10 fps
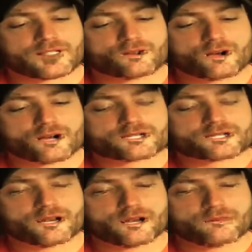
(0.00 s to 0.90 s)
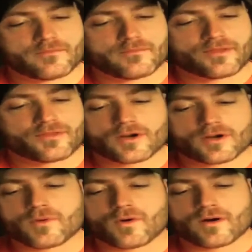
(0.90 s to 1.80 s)
I lost my
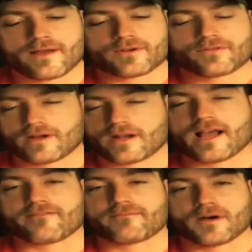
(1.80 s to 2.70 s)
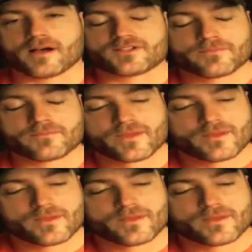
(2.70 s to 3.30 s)
third born after 3.5 months.